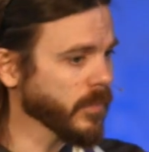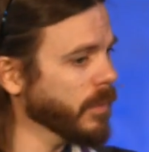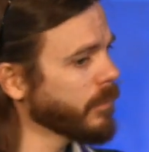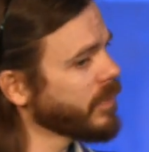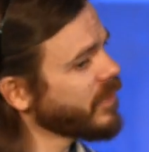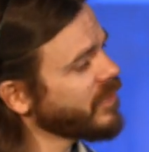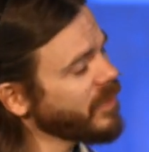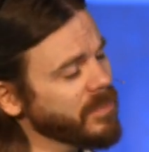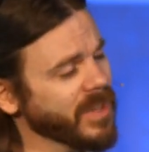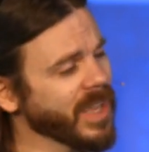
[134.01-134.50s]

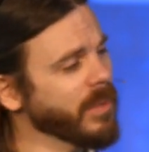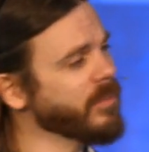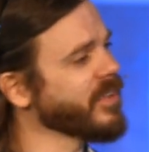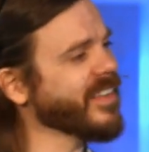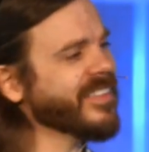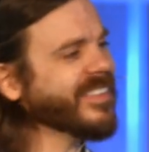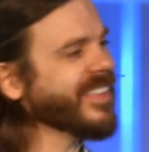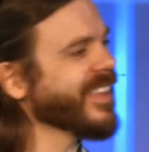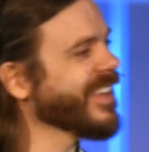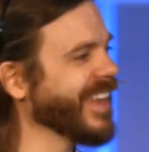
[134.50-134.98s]
but sometimes
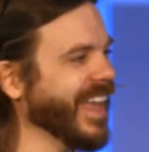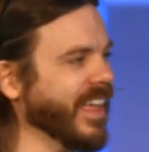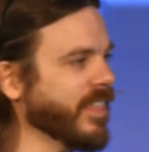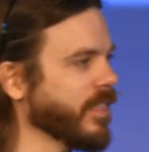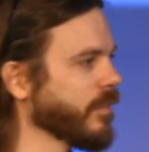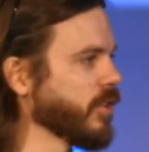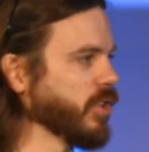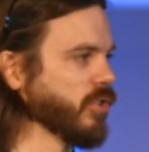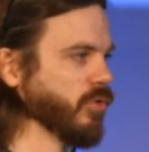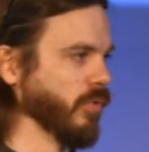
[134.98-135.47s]
that's the
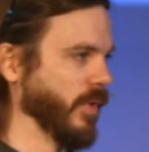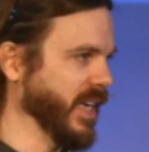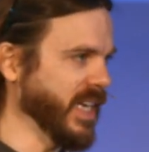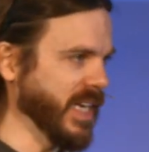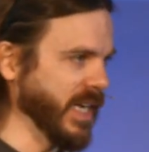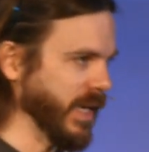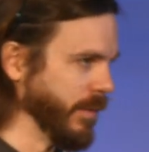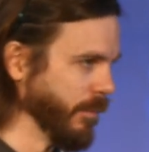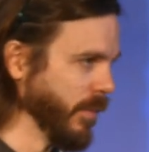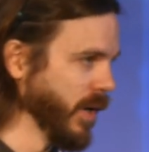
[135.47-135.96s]
death of a
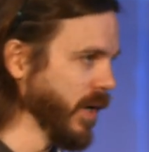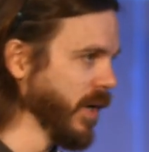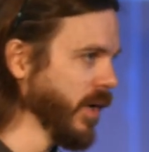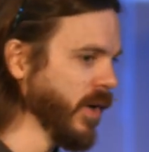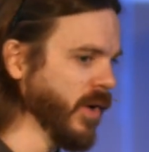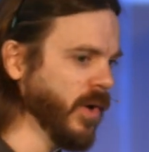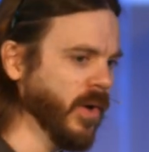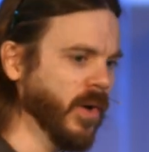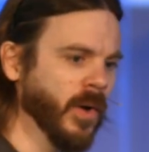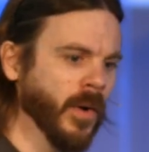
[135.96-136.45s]
dream
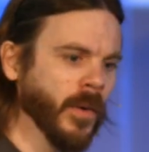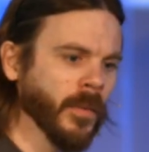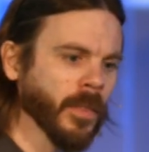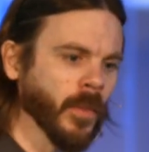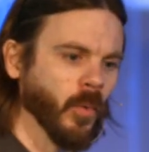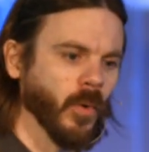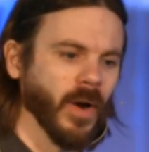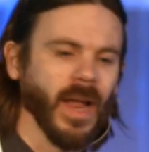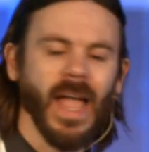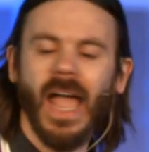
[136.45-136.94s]

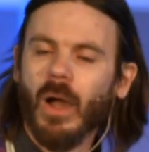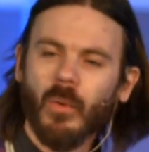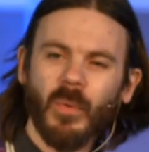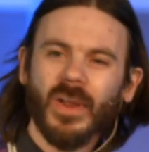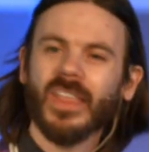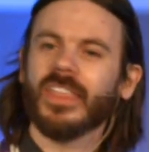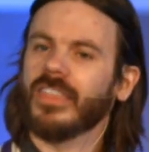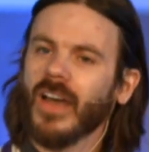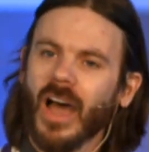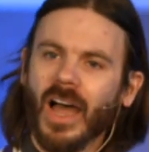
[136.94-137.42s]
or how
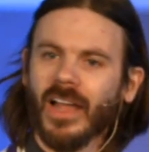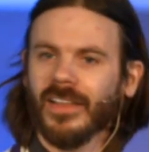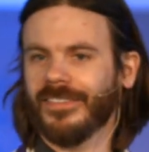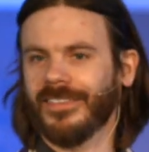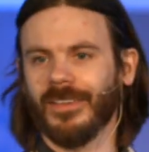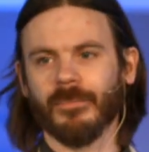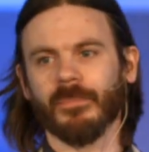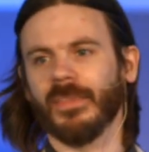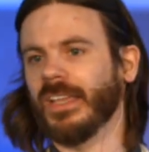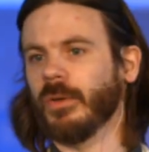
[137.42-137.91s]
we thought
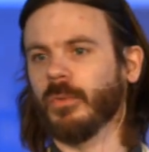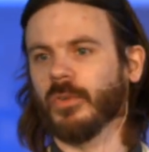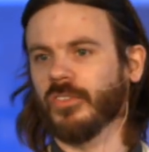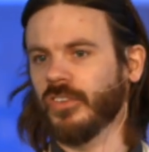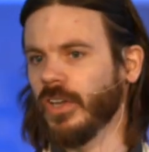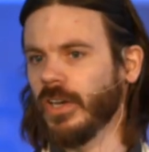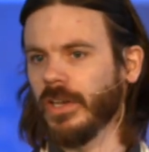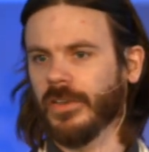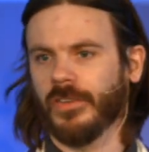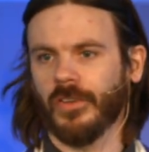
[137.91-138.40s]
something was
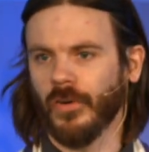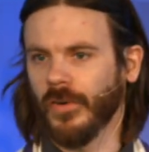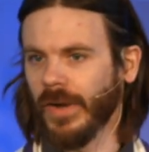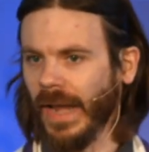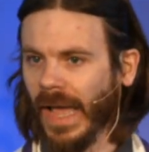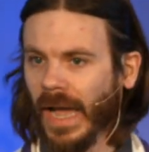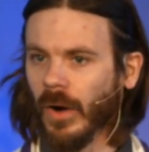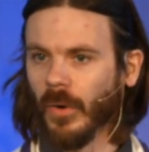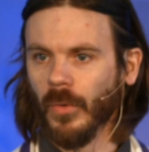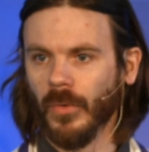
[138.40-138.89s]
going to turn
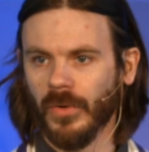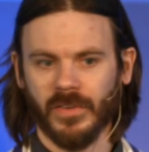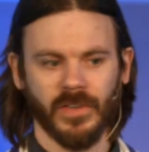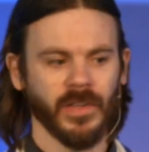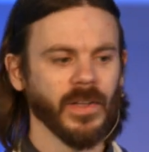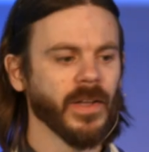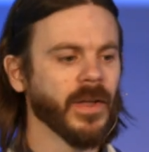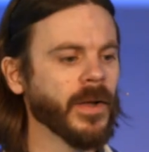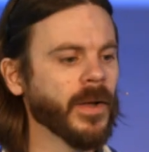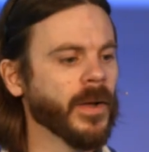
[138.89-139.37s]
out.
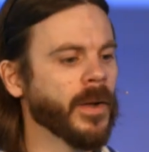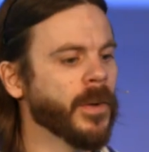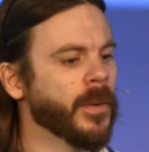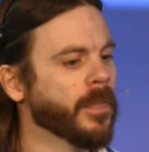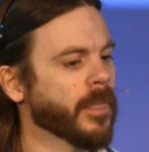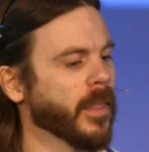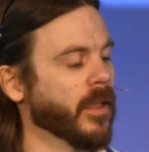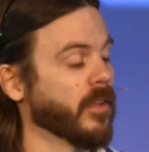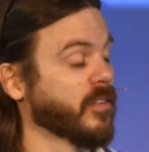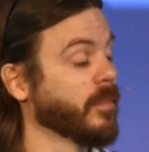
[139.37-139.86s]

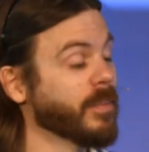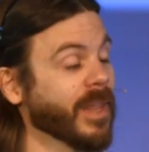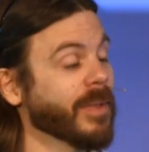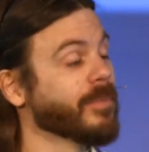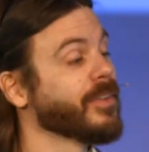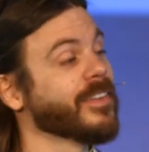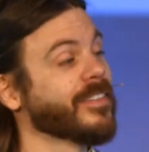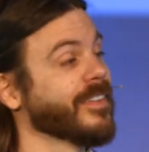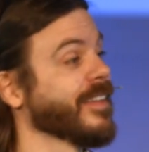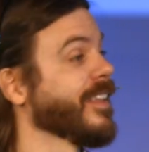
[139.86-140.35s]
Now,
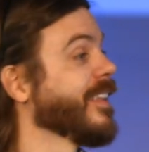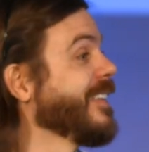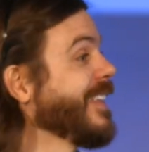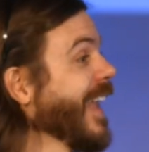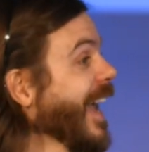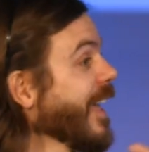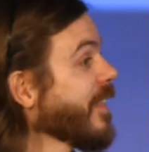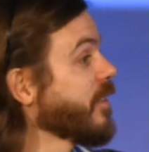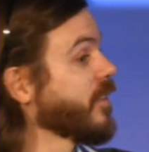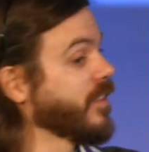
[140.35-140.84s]
sometimes it's a
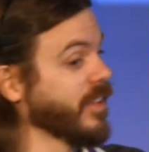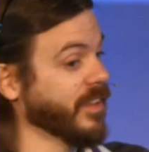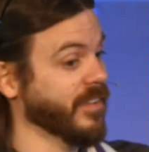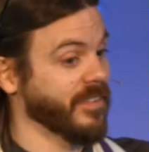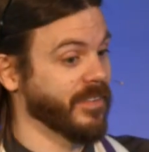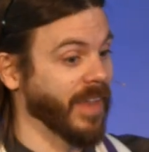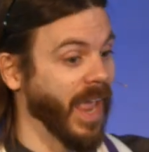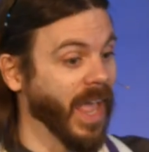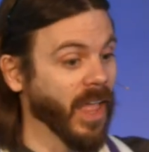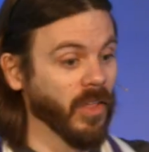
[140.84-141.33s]
death to
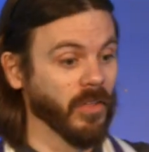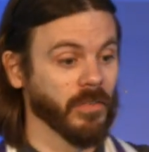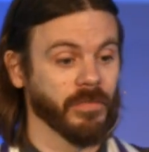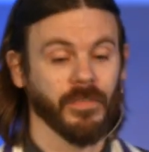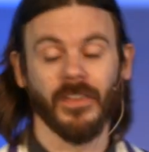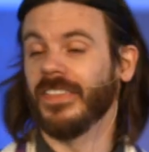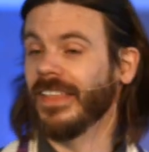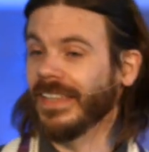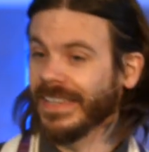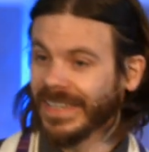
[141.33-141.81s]
self
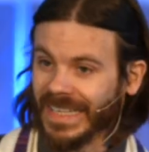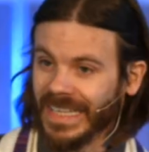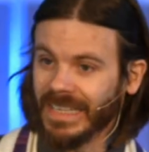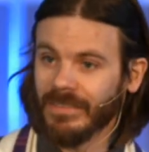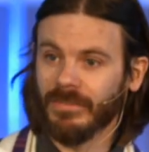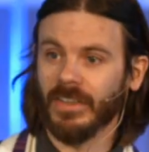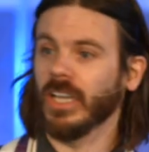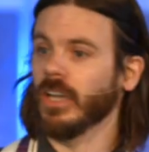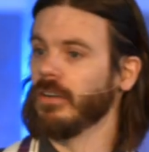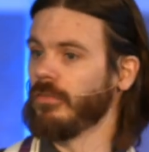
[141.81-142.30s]
and the
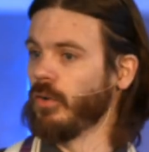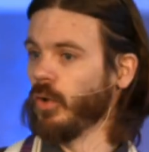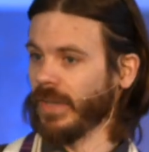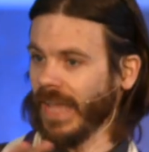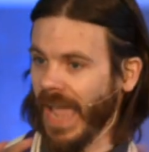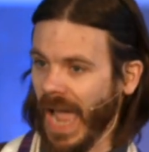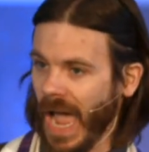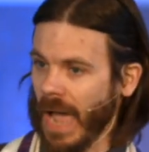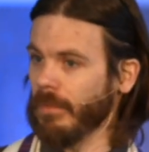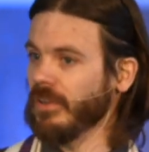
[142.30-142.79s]
leaving of old
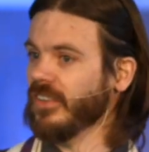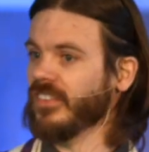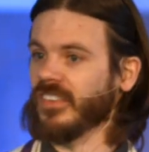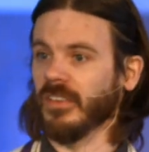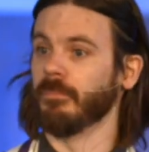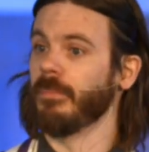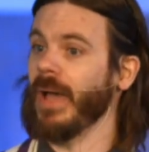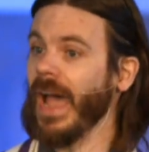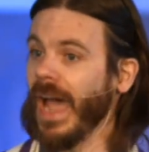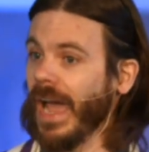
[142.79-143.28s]
habits
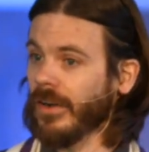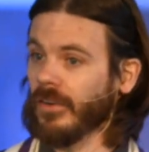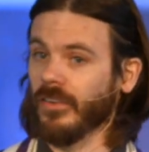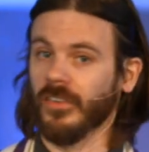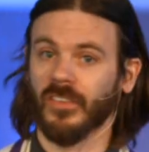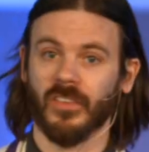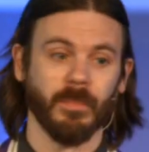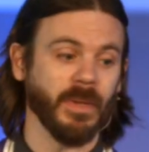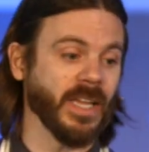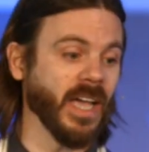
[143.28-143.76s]
and
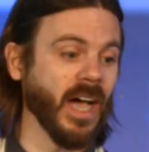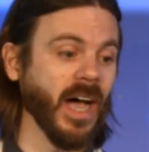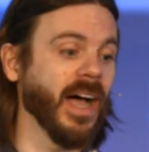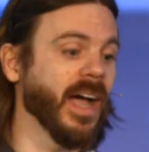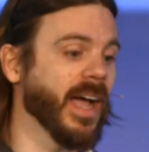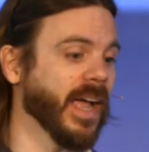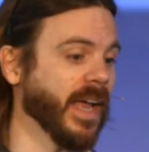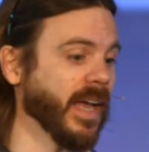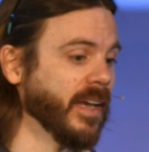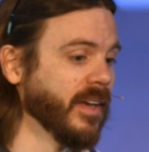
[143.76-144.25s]
patterns
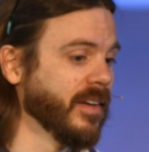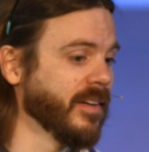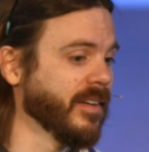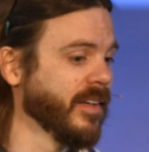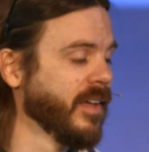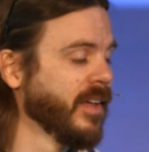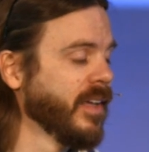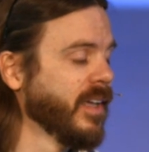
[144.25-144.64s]
behind.